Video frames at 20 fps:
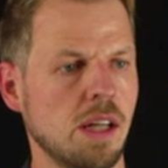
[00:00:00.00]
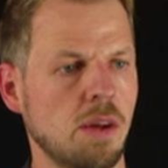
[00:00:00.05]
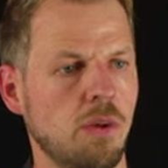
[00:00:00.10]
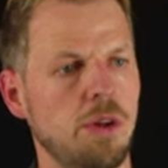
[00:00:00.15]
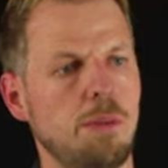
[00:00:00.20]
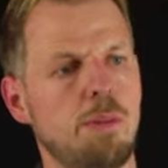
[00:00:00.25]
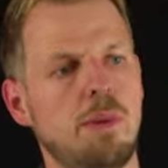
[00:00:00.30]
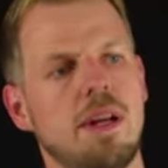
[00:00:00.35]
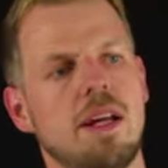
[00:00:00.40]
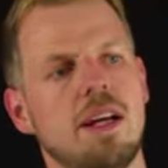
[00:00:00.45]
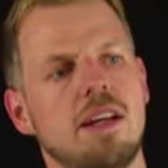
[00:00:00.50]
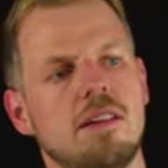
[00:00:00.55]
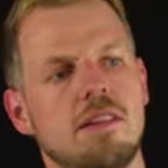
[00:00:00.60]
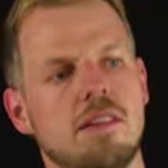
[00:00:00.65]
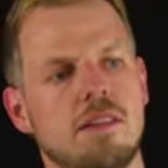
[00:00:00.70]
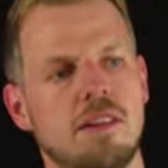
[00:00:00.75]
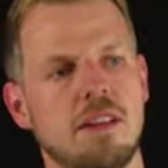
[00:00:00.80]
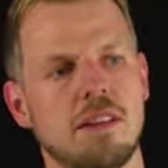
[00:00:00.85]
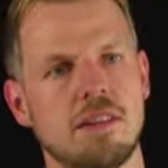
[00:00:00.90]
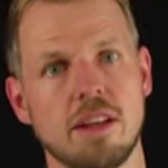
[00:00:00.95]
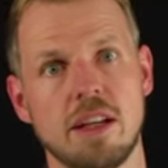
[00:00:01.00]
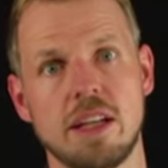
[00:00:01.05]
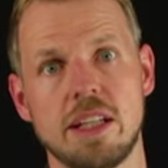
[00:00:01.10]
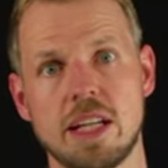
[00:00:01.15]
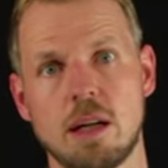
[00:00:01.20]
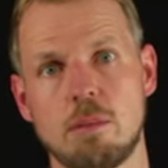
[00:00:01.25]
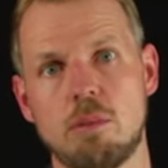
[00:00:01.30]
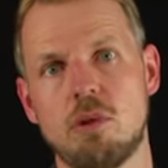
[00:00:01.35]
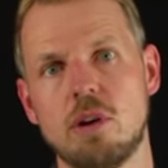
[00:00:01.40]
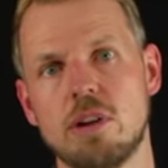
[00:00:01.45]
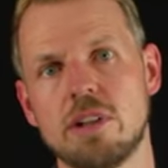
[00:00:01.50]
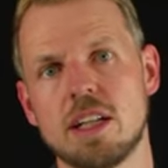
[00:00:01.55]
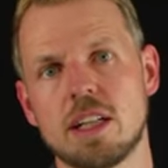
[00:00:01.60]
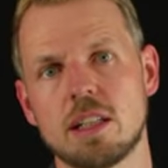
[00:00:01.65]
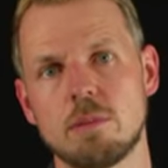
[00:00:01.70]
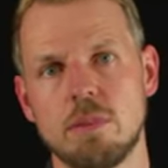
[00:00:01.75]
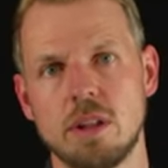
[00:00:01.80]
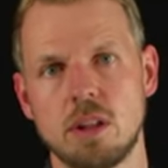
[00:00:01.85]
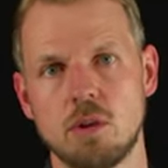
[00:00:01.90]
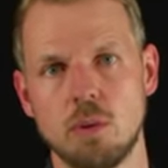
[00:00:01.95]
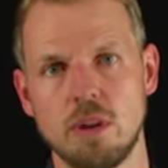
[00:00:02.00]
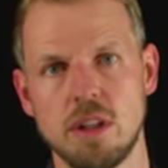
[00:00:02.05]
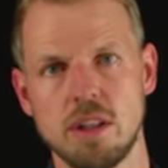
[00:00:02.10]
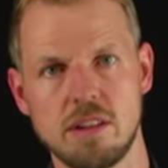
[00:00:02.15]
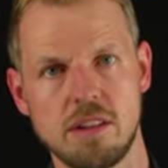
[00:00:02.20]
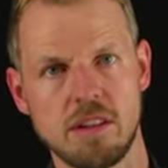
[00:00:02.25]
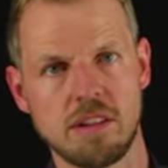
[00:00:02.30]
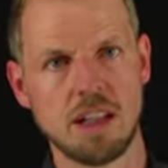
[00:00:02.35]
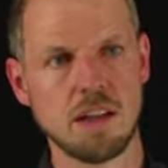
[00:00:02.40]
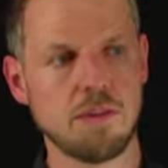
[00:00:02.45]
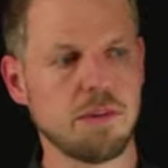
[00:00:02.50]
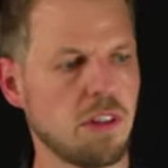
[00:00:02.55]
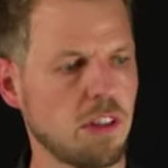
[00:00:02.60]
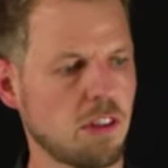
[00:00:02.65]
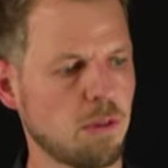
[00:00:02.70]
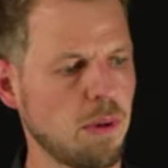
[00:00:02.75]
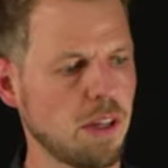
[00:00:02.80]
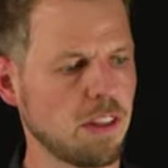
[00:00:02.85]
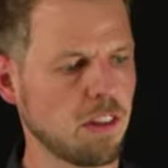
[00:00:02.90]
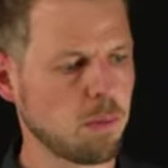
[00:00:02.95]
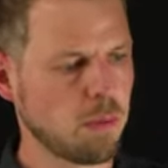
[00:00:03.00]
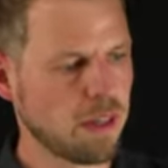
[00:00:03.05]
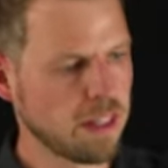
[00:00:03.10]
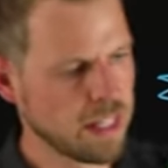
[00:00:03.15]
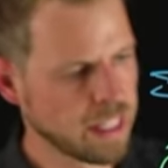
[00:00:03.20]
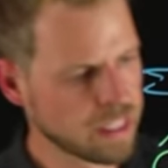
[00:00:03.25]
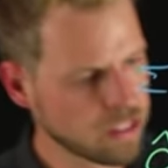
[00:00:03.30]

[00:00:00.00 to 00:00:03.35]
replace this inner product between these lifted spaces by a